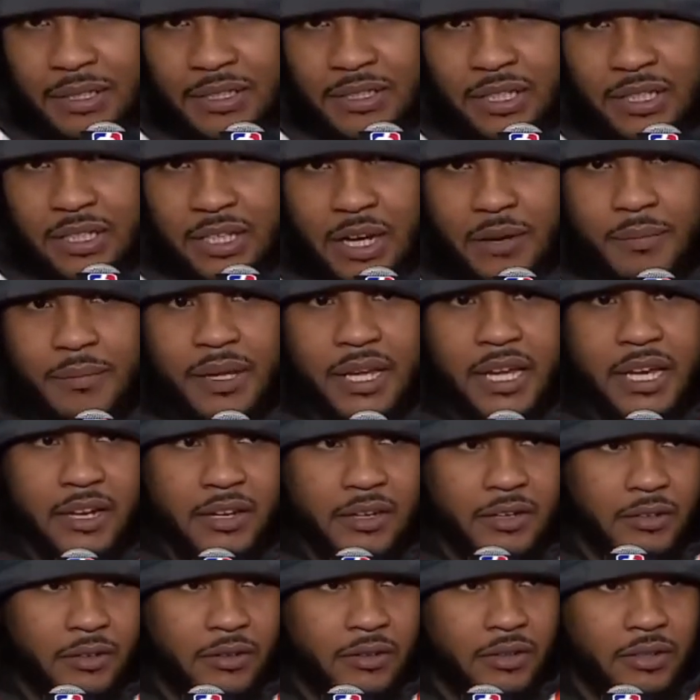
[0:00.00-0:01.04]
But to come
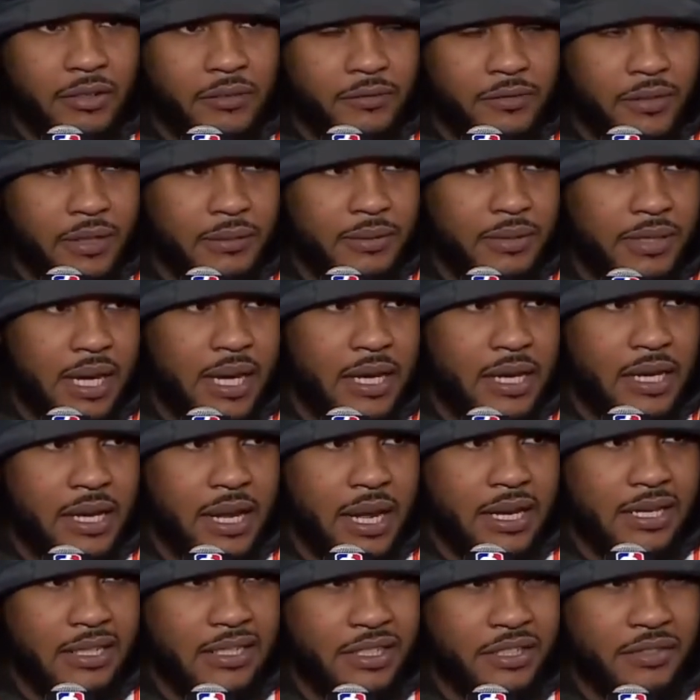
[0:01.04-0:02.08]
here on the flip side of
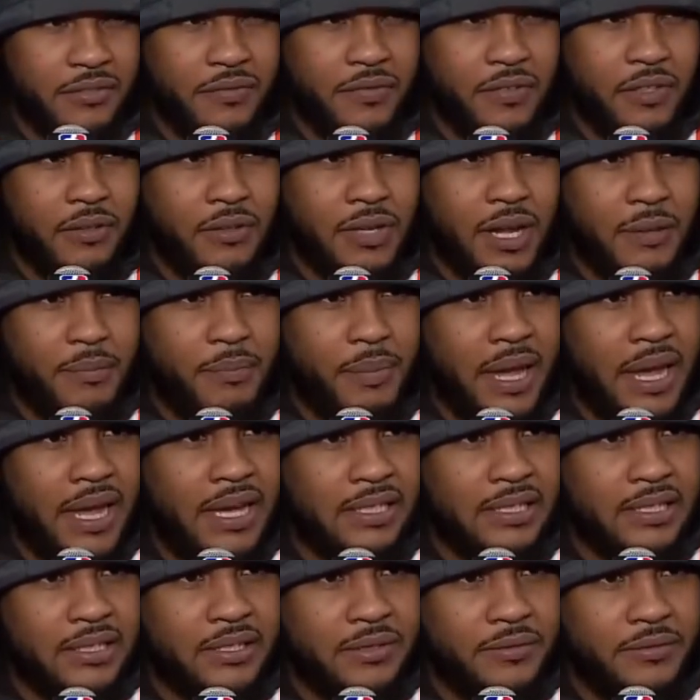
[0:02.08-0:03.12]
that and just feel that
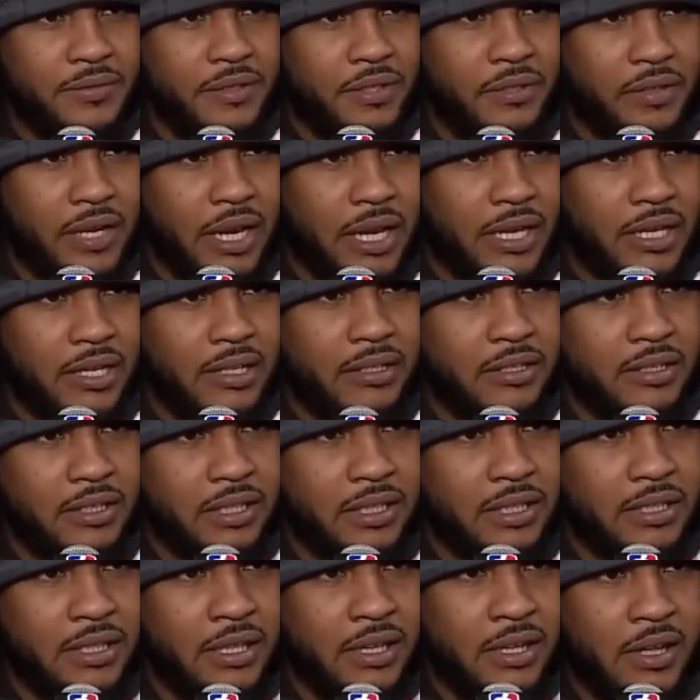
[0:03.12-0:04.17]
passion and feel that
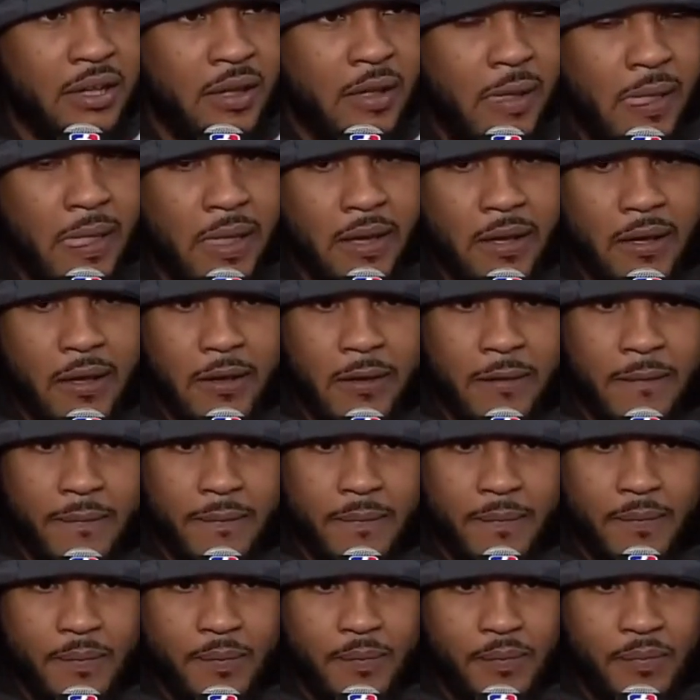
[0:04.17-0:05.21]
energy. And
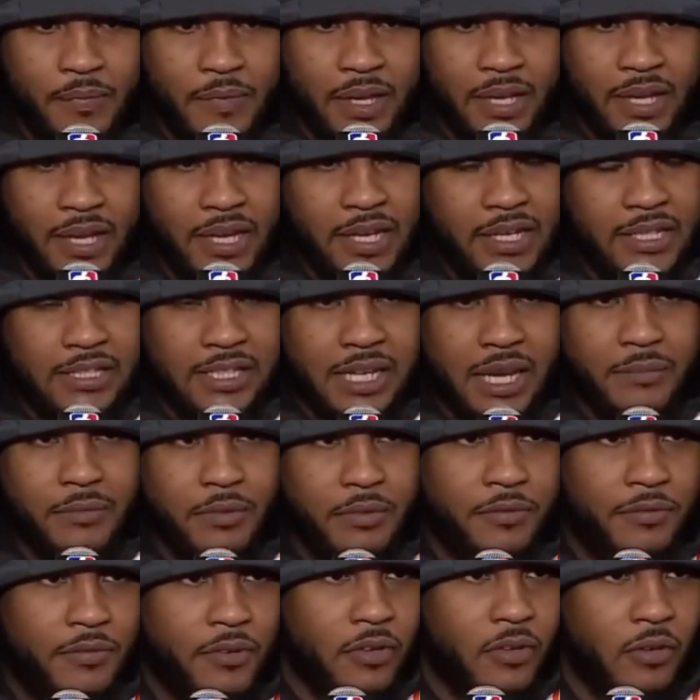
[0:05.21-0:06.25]
anytime
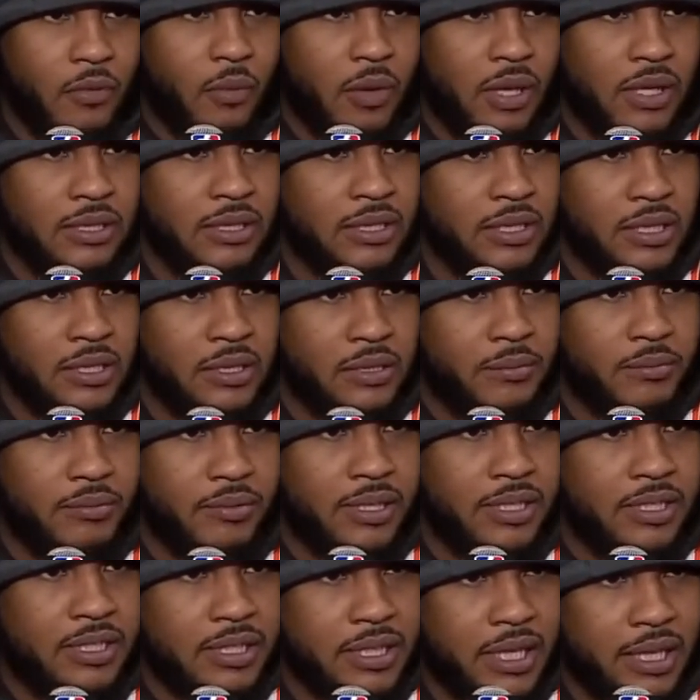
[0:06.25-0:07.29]
you feel wanted and
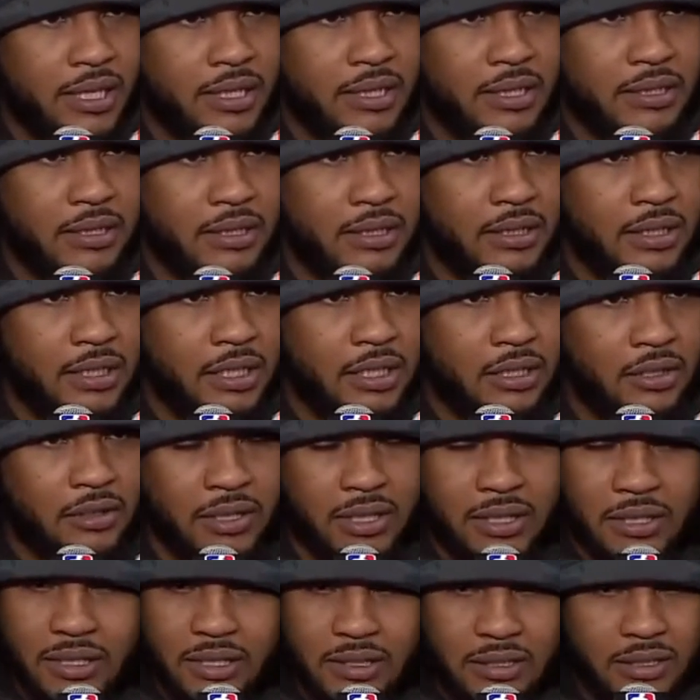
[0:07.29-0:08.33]
appreciated, you
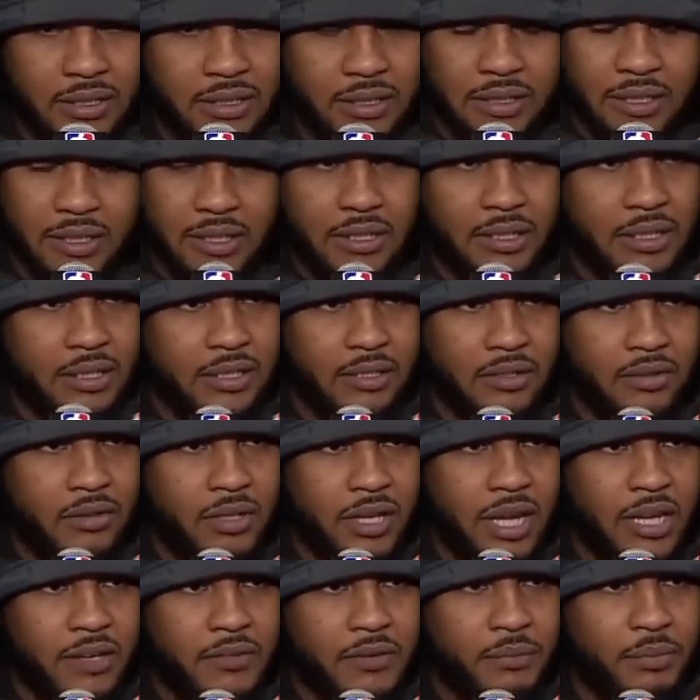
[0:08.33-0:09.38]
know, that
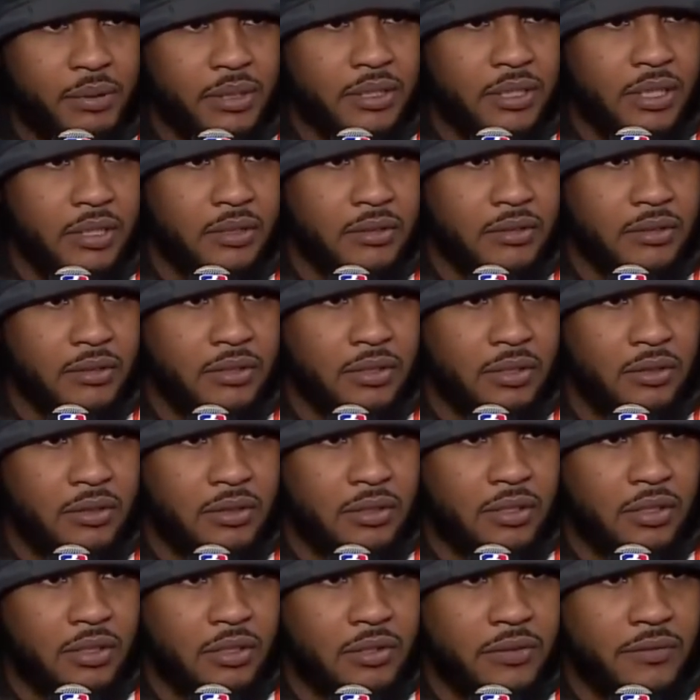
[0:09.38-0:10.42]
you can't even put those, you
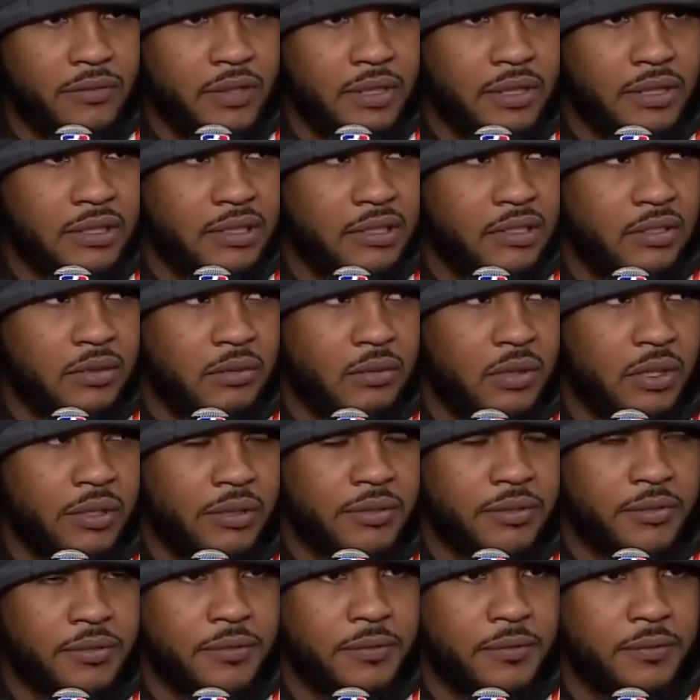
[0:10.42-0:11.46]
know, those feelings into
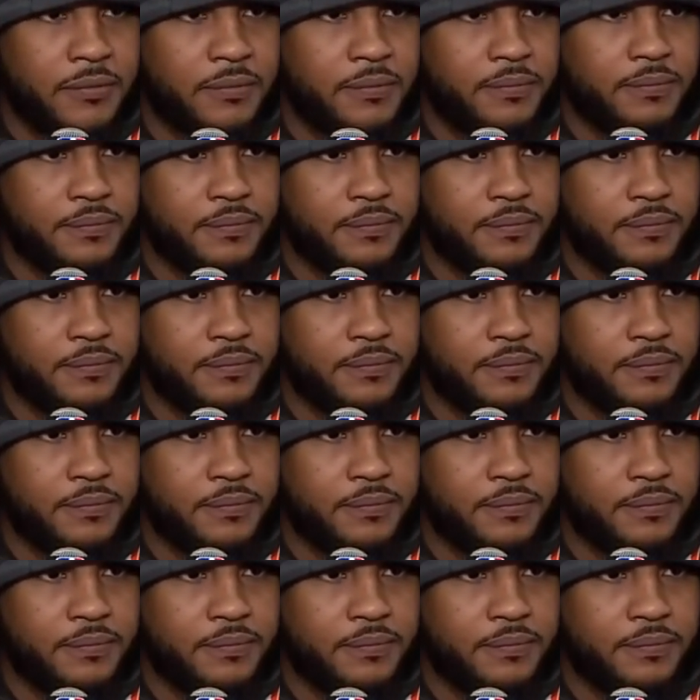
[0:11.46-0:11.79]
words.